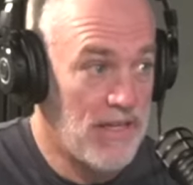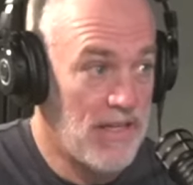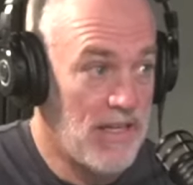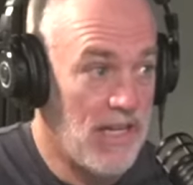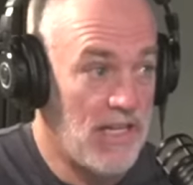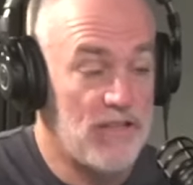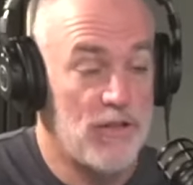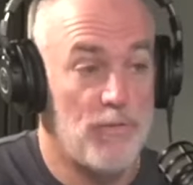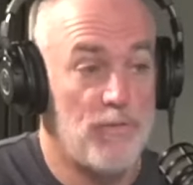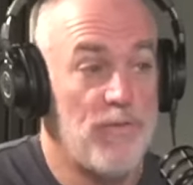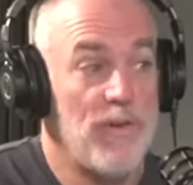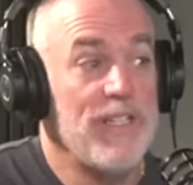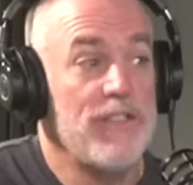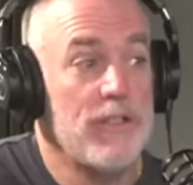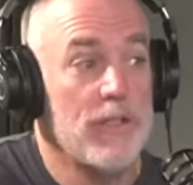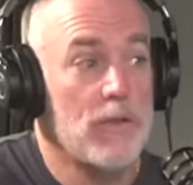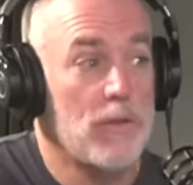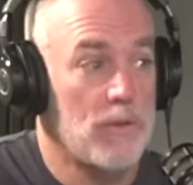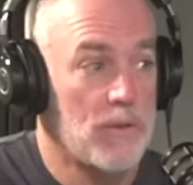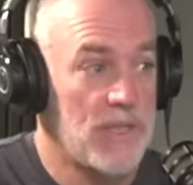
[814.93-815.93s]
It's a
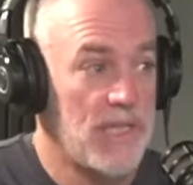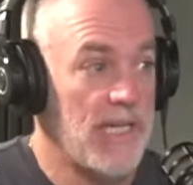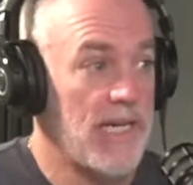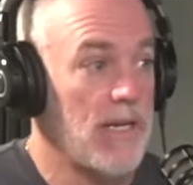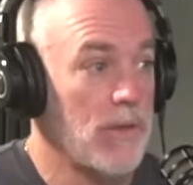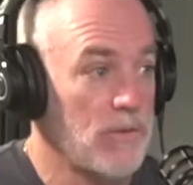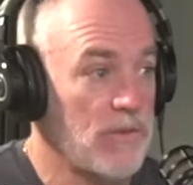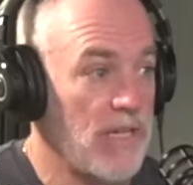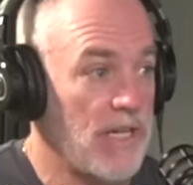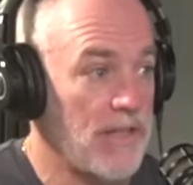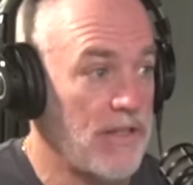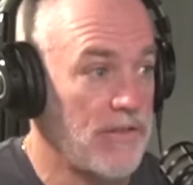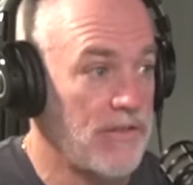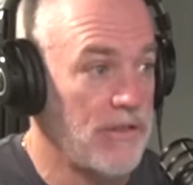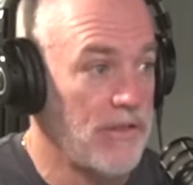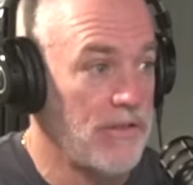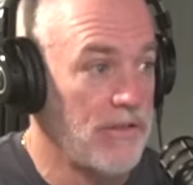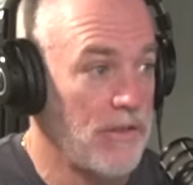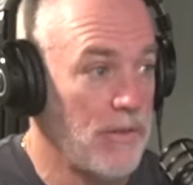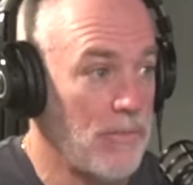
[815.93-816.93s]
physical thing outside the
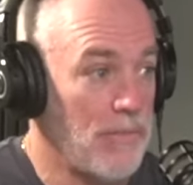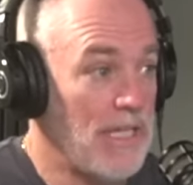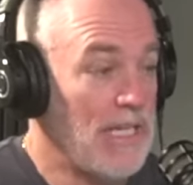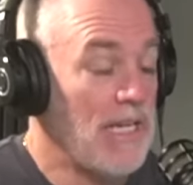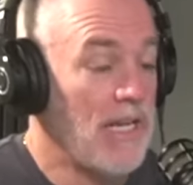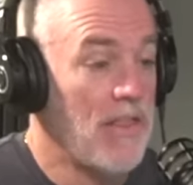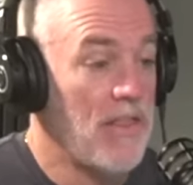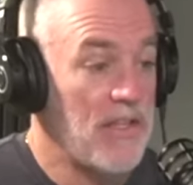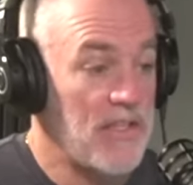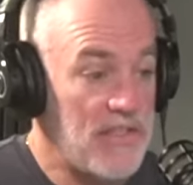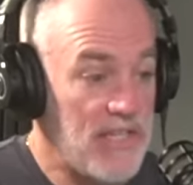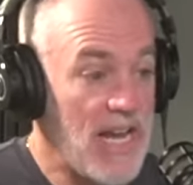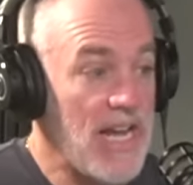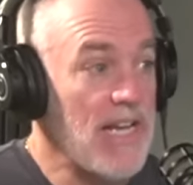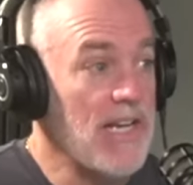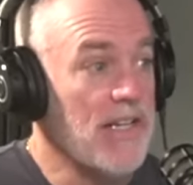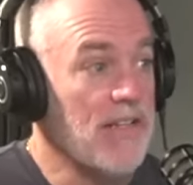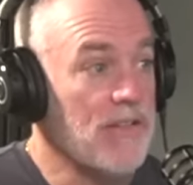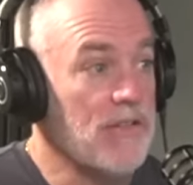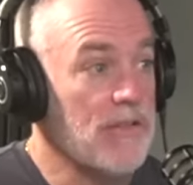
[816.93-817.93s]
system. The
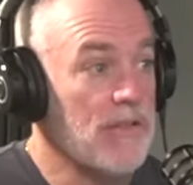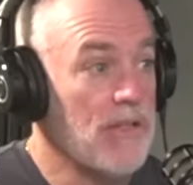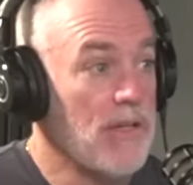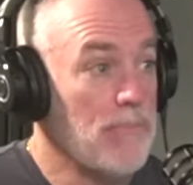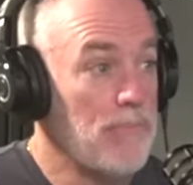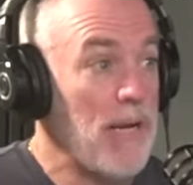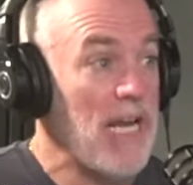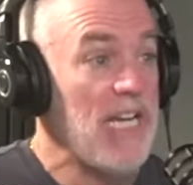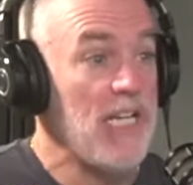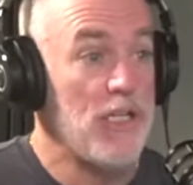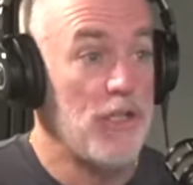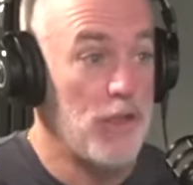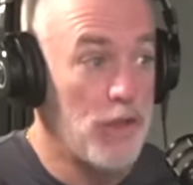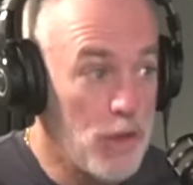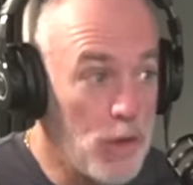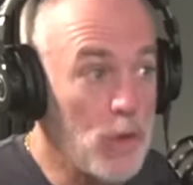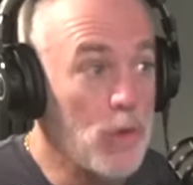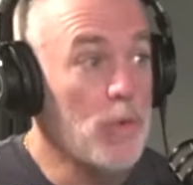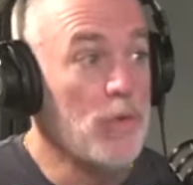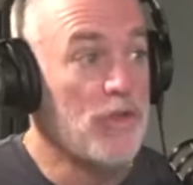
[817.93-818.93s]
tenants pay
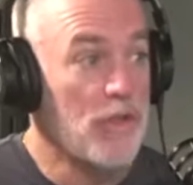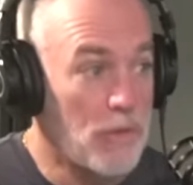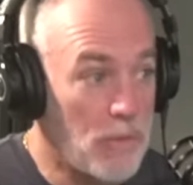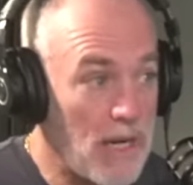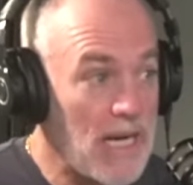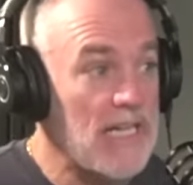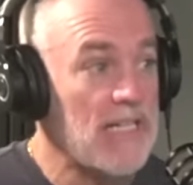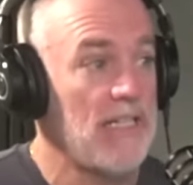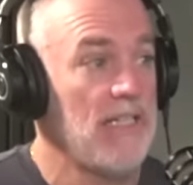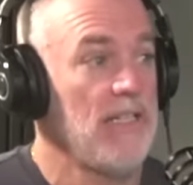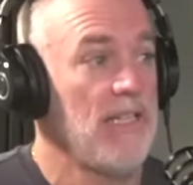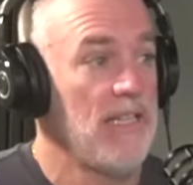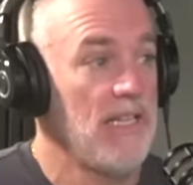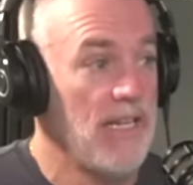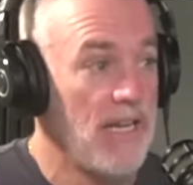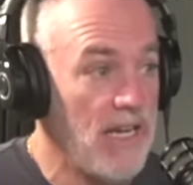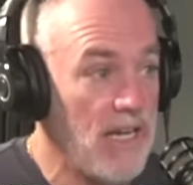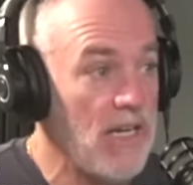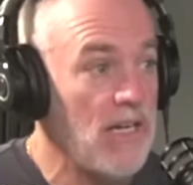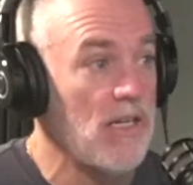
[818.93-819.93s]
you directly the
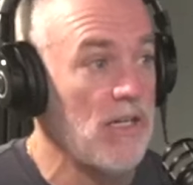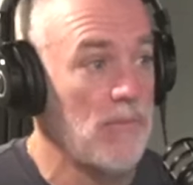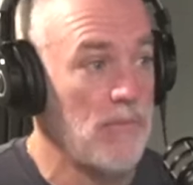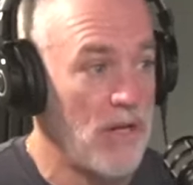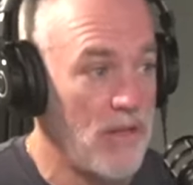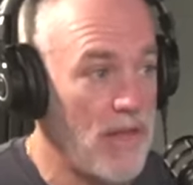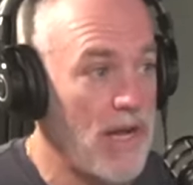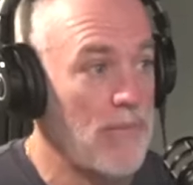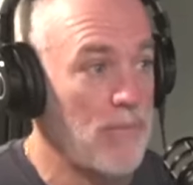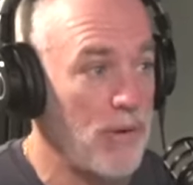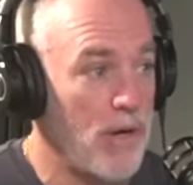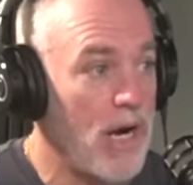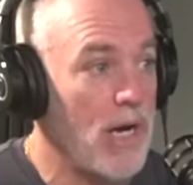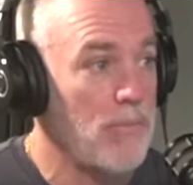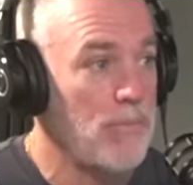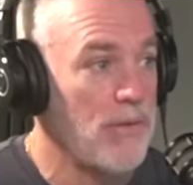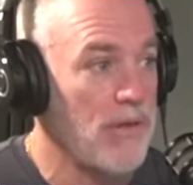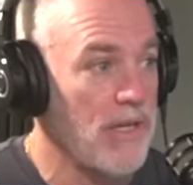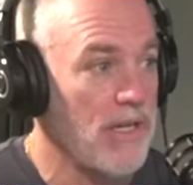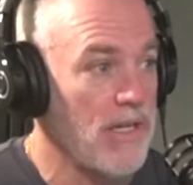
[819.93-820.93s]
income on that
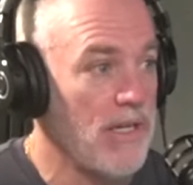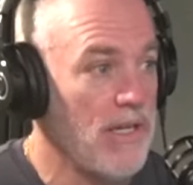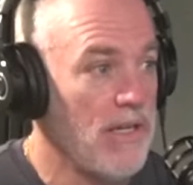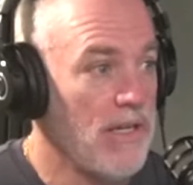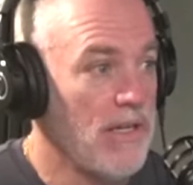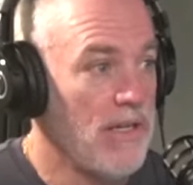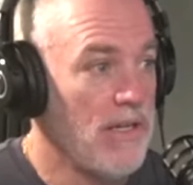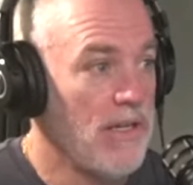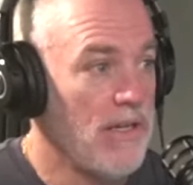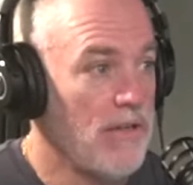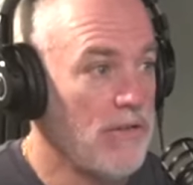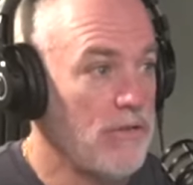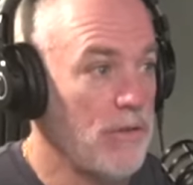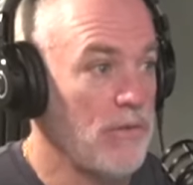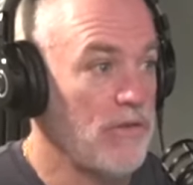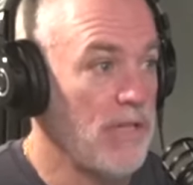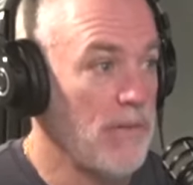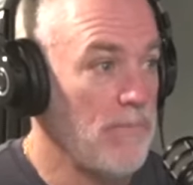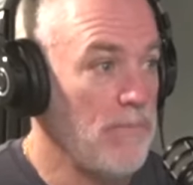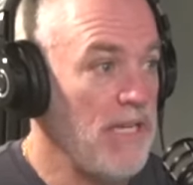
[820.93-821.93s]
property. So
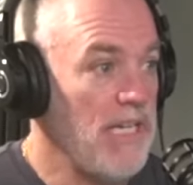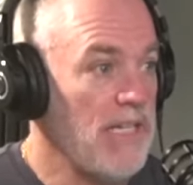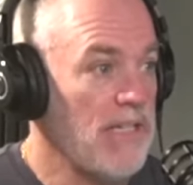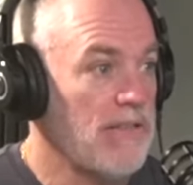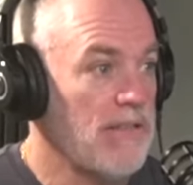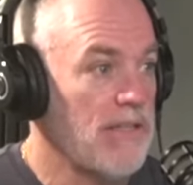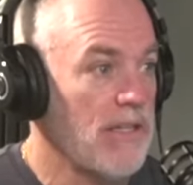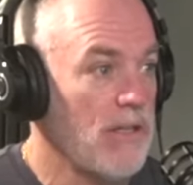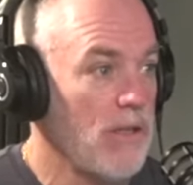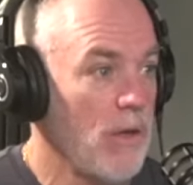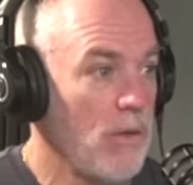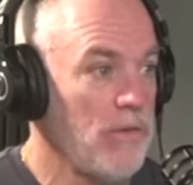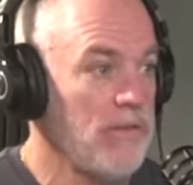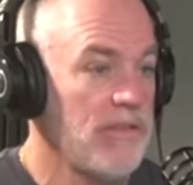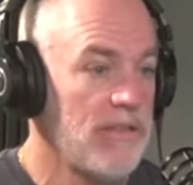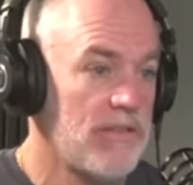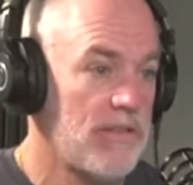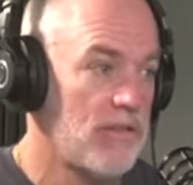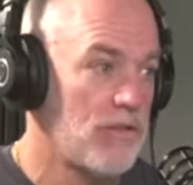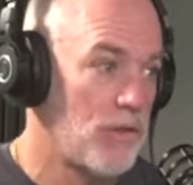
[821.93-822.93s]
to me, it's the
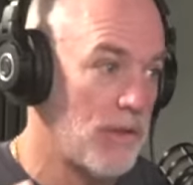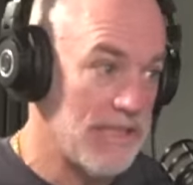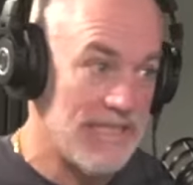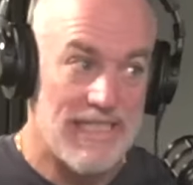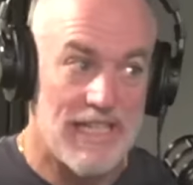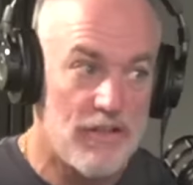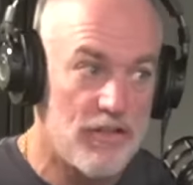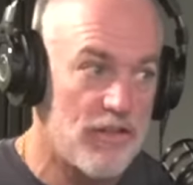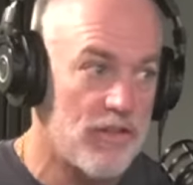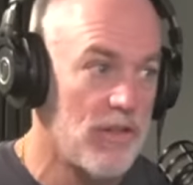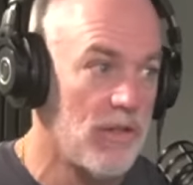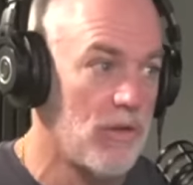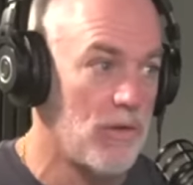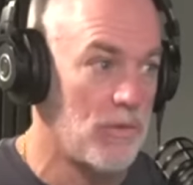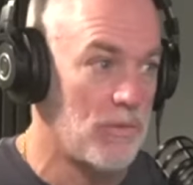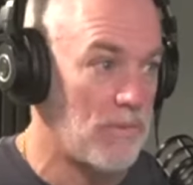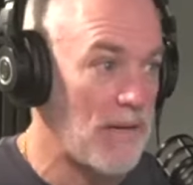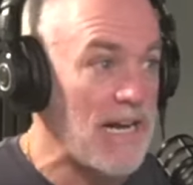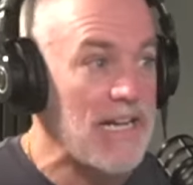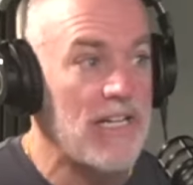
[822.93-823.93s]
closest traditional or
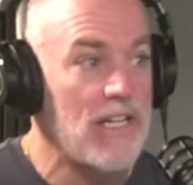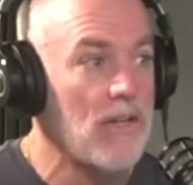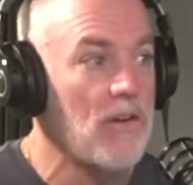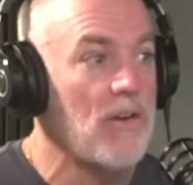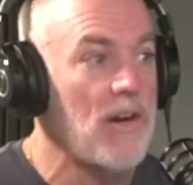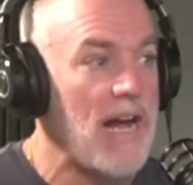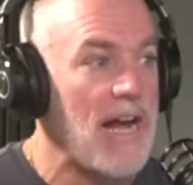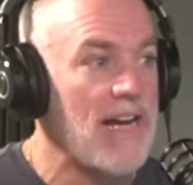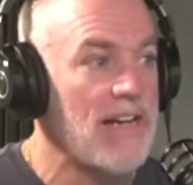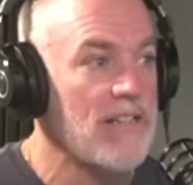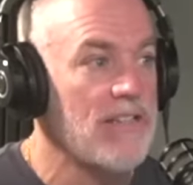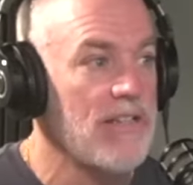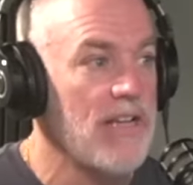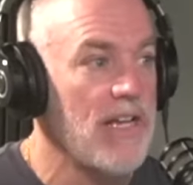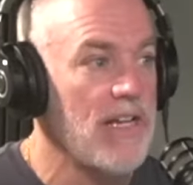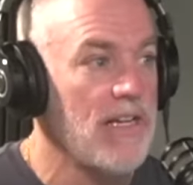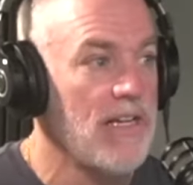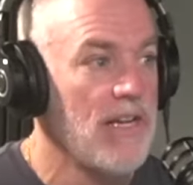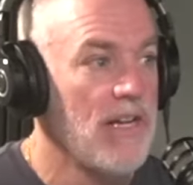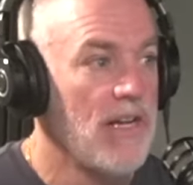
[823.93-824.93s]
regular
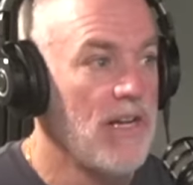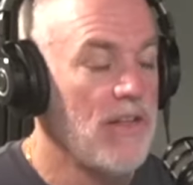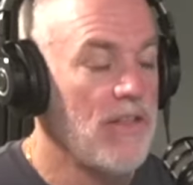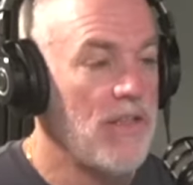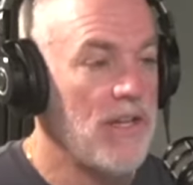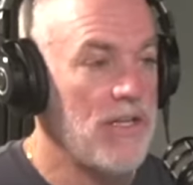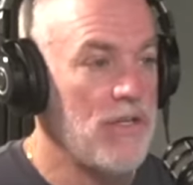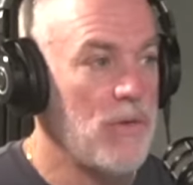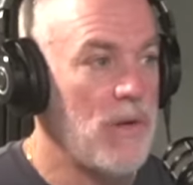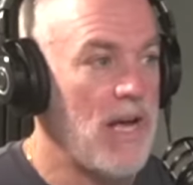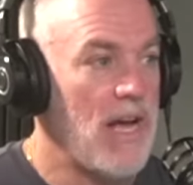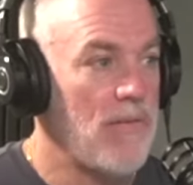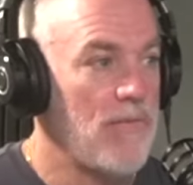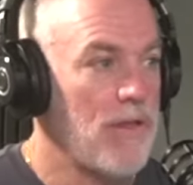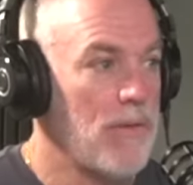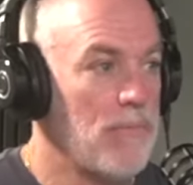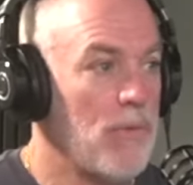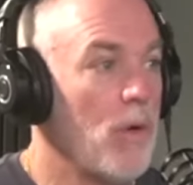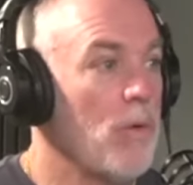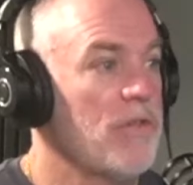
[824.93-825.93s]
asset that you have
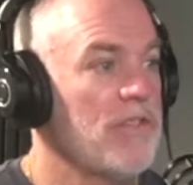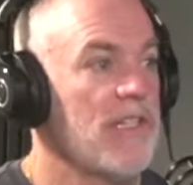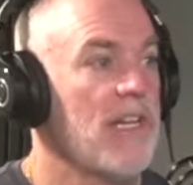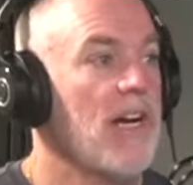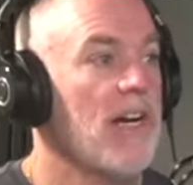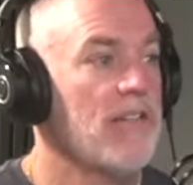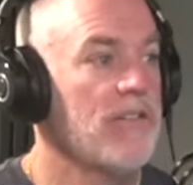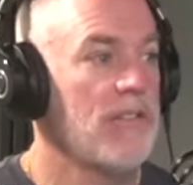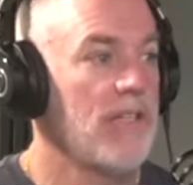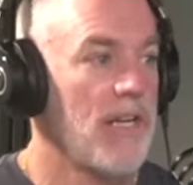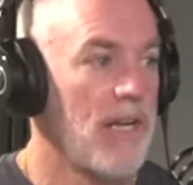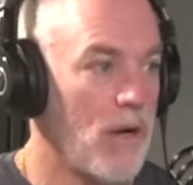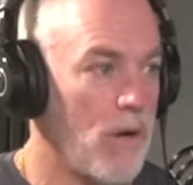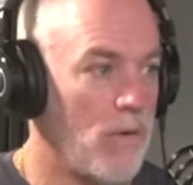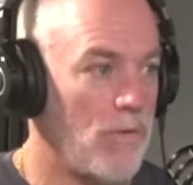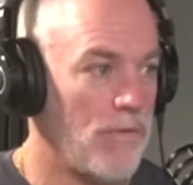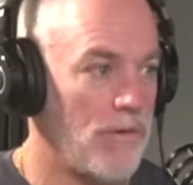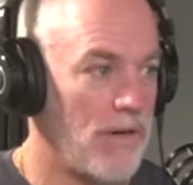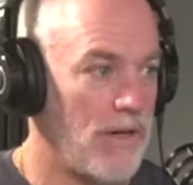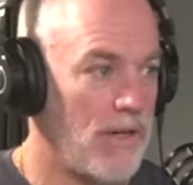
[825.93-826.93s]
the most custody
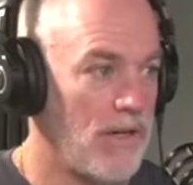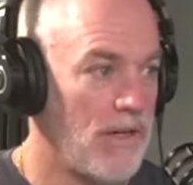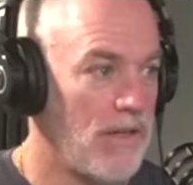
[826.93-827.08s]
over.